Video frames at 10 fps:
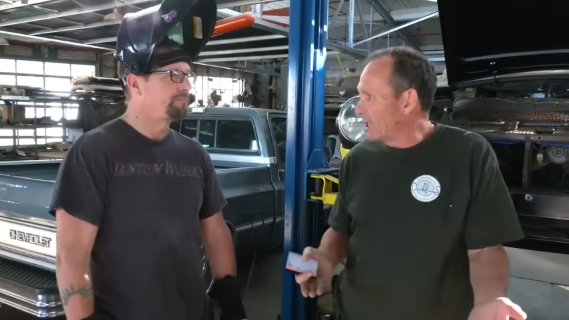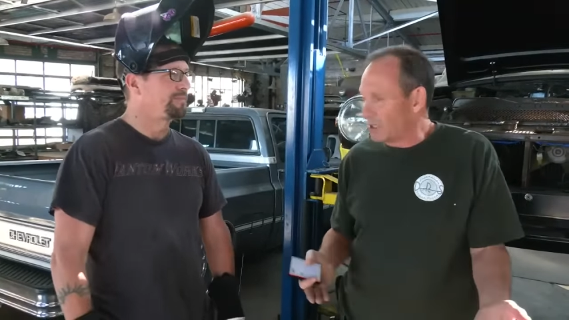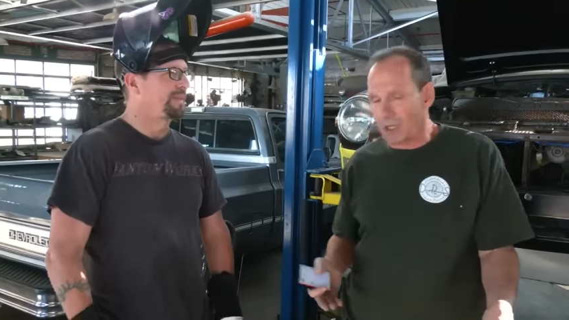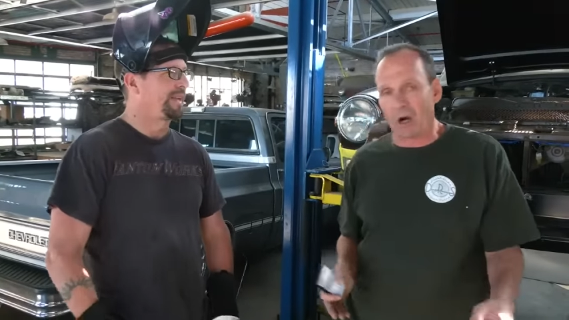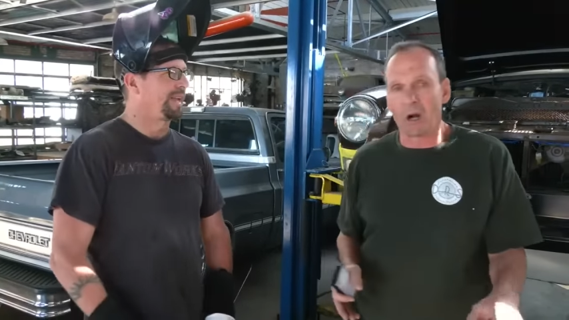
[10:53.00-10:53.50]
Speaker 1: sits
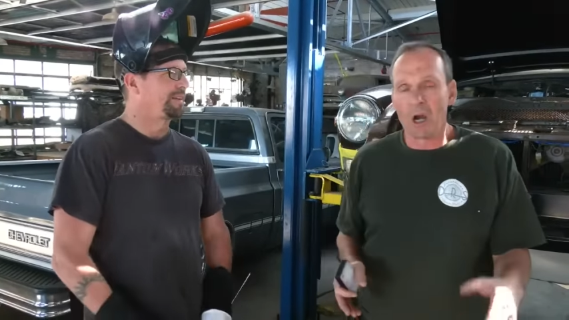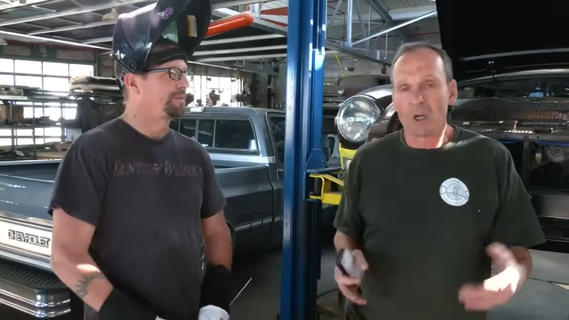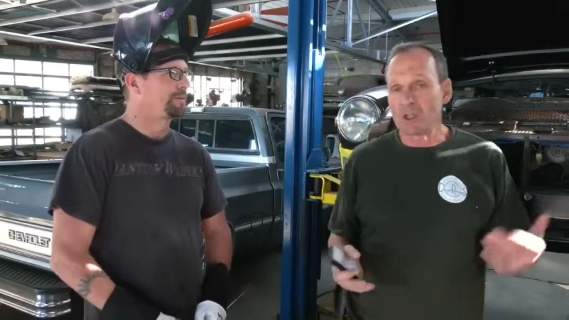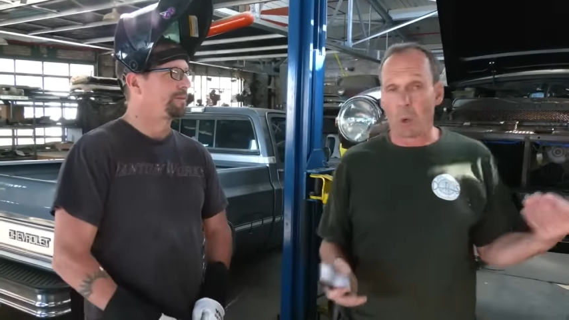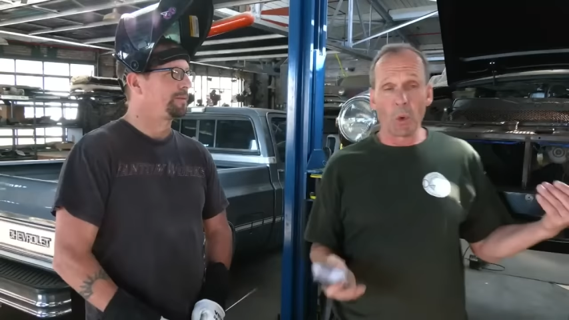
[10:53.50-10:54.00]
there. Yeah.
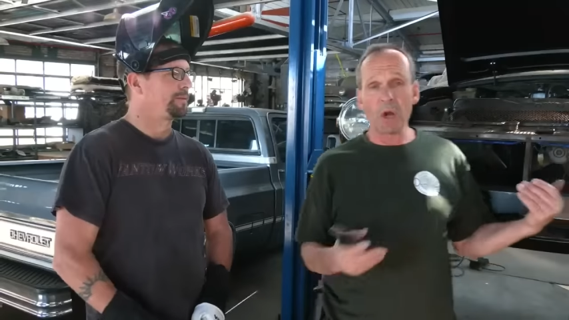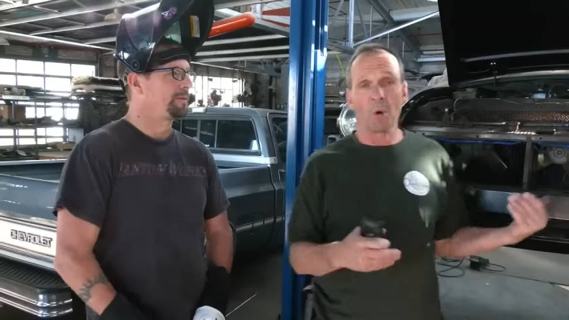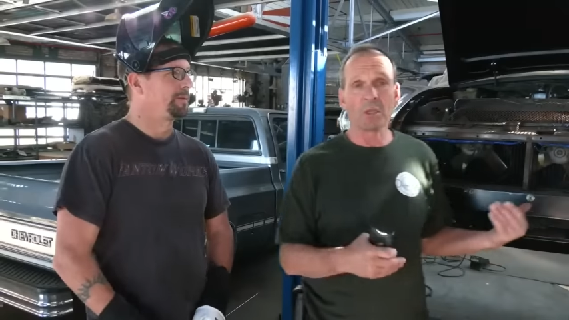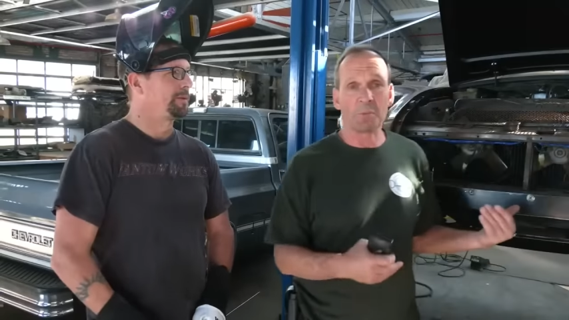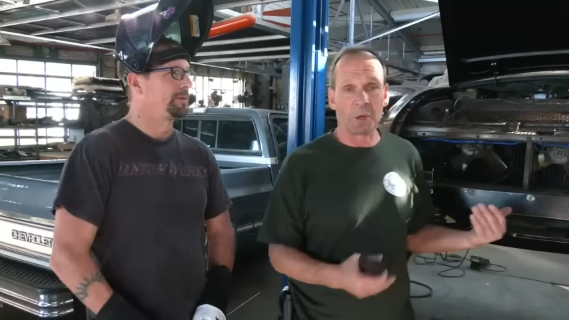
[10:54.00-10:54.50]
So we
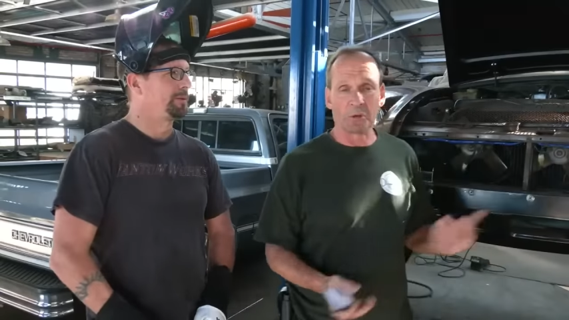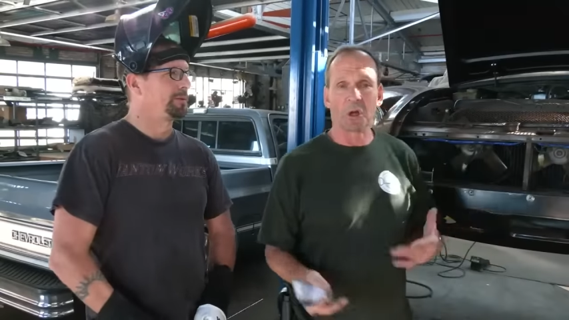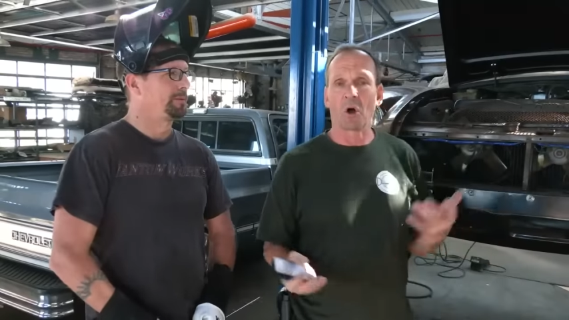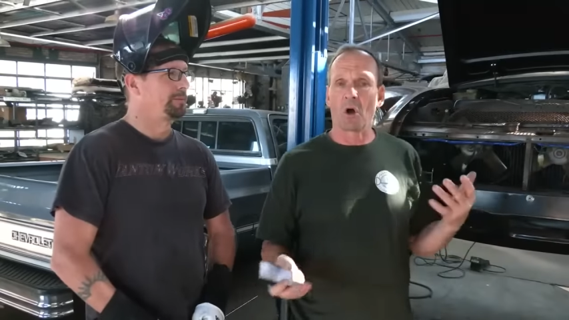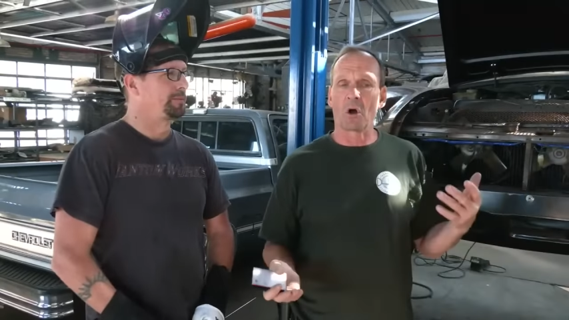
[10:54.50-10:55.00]
always build a
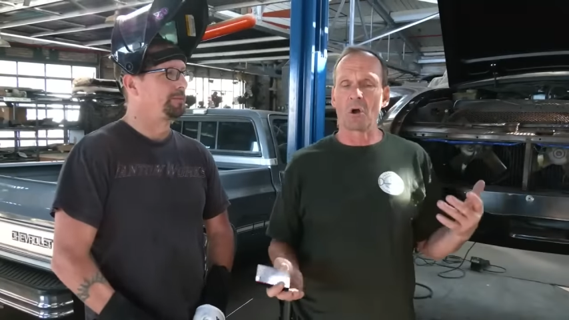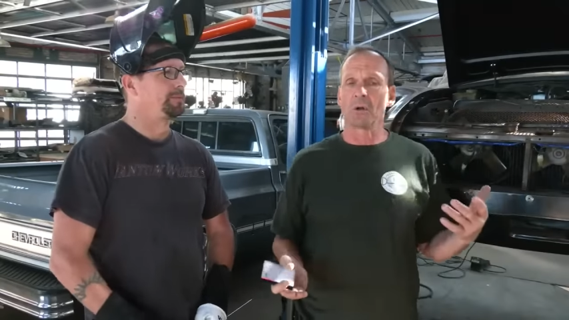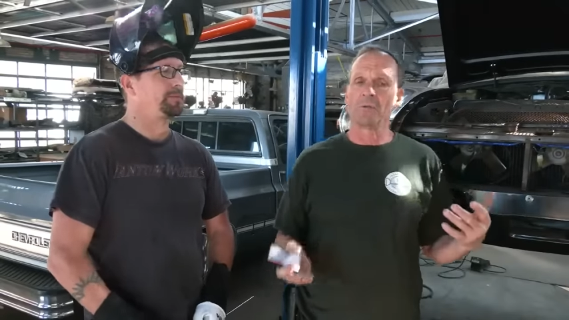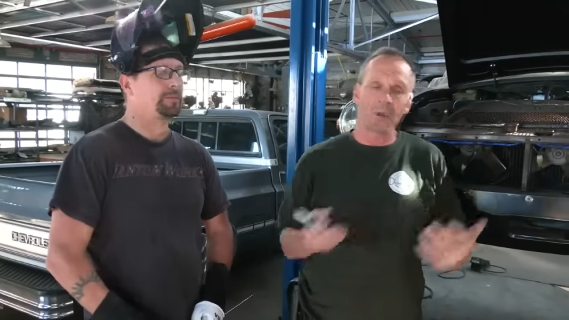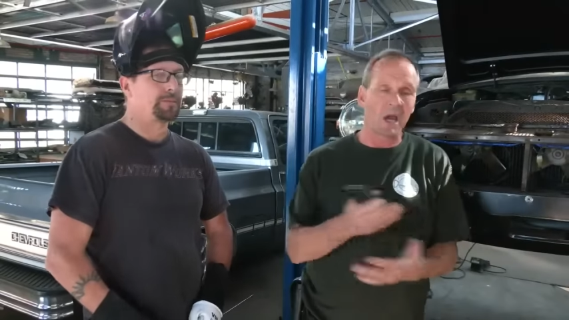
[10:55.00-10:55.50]
car
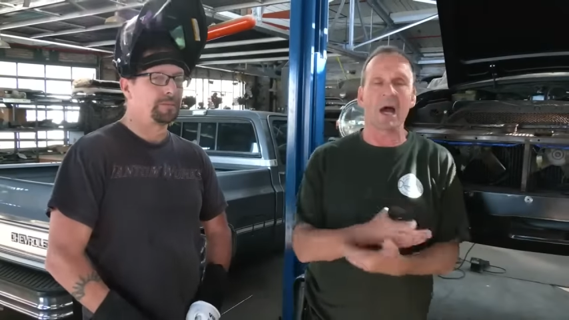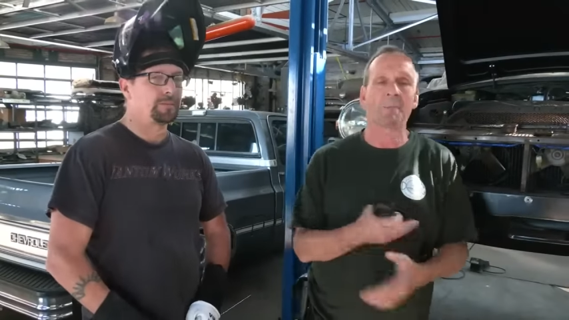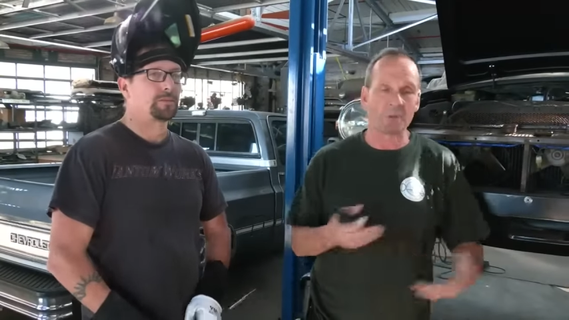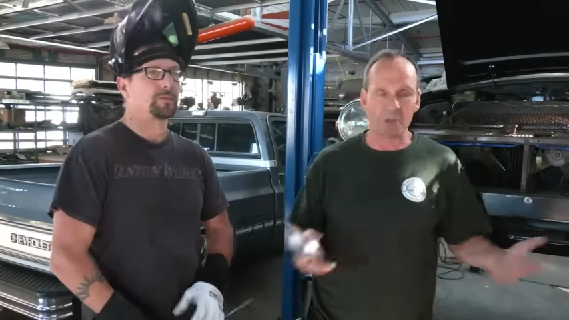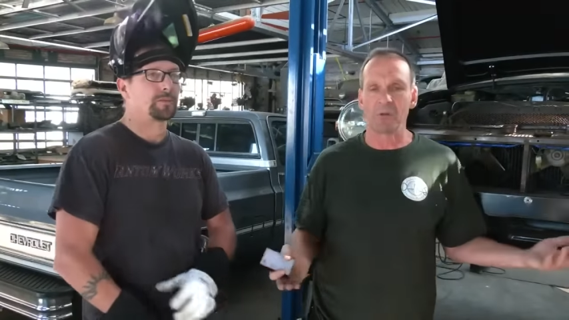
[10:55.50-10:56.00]
the
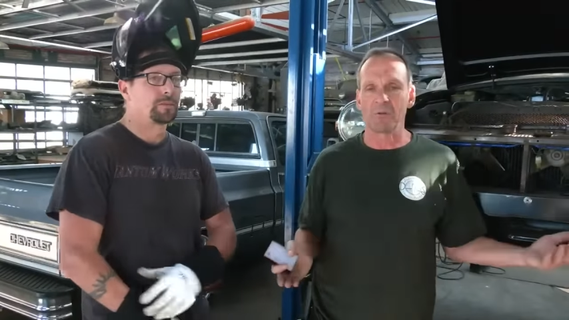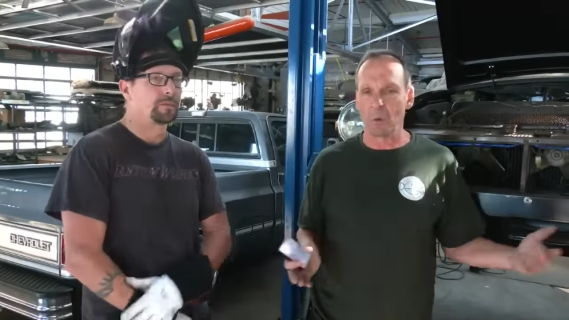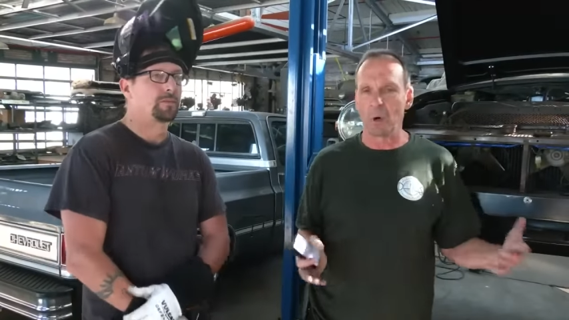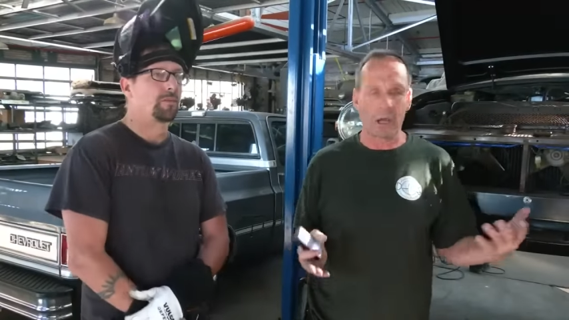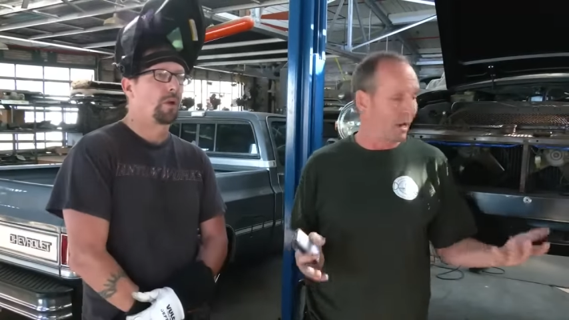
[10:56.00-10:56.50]
opposite of the
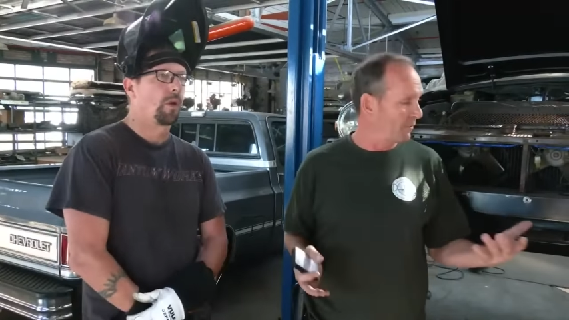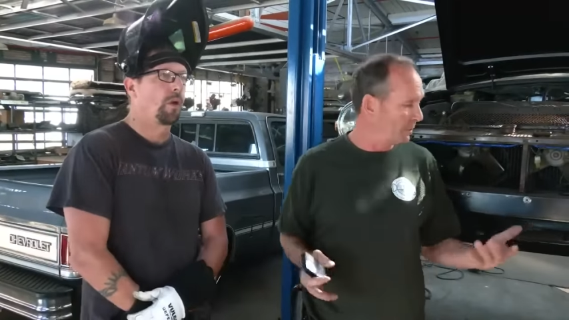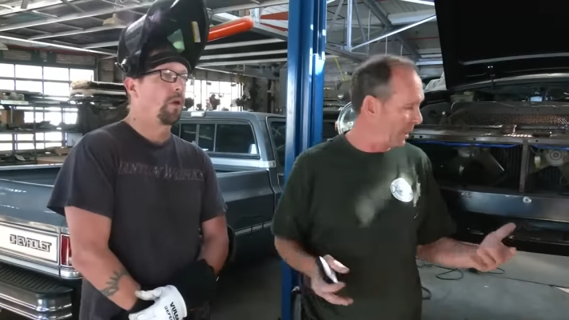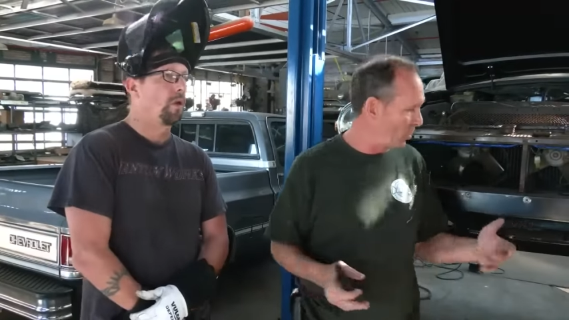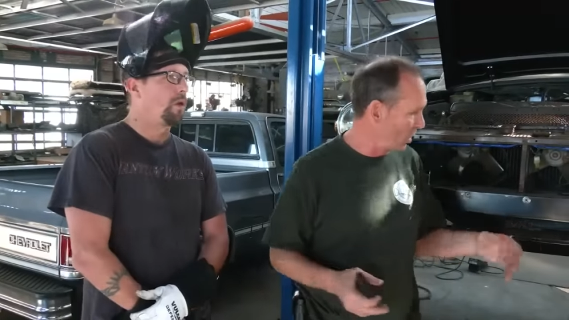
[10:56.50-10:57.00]
way
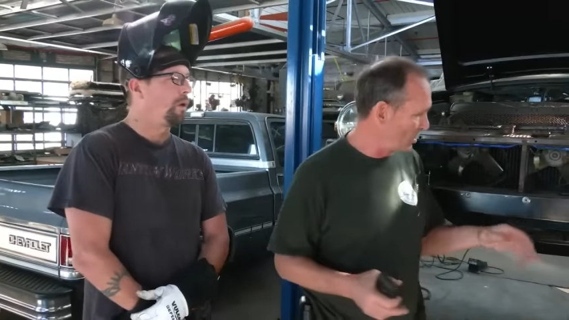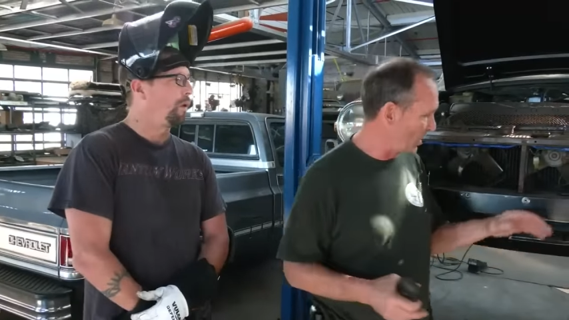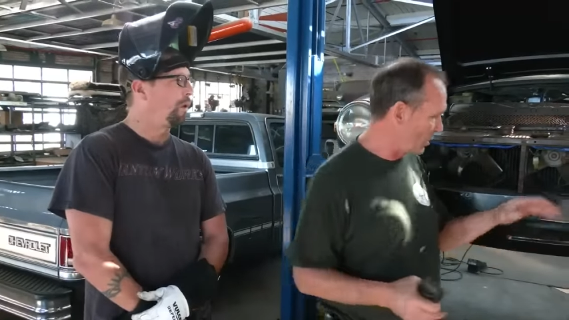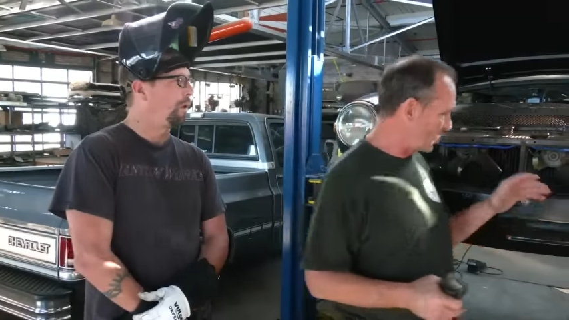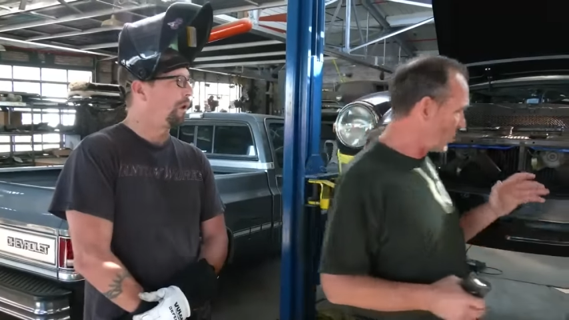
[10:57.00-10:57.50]
everybody wants
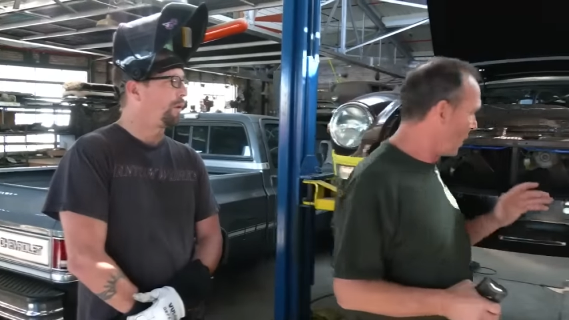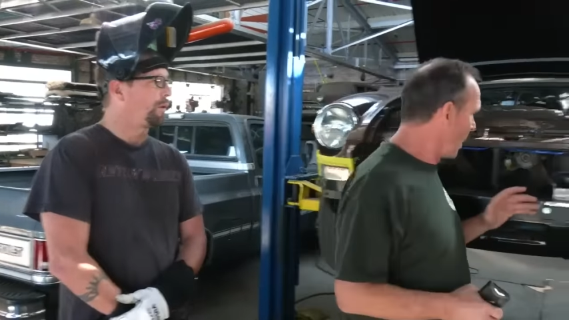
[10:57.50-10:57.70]
it. So yeah.